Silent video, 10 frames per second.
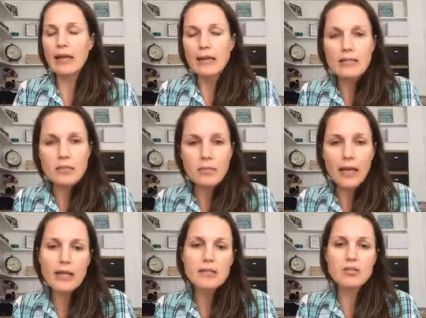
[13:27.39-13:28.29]
in its
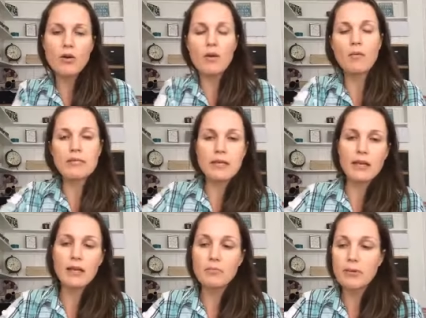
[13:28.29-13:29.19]
place, so it wasn't a
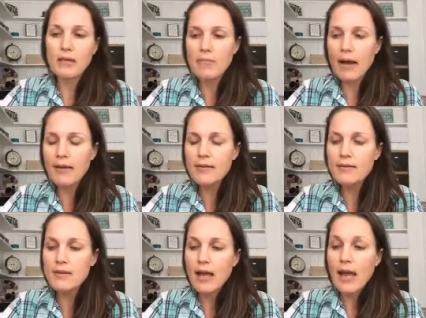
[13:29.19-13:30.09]
complete mess.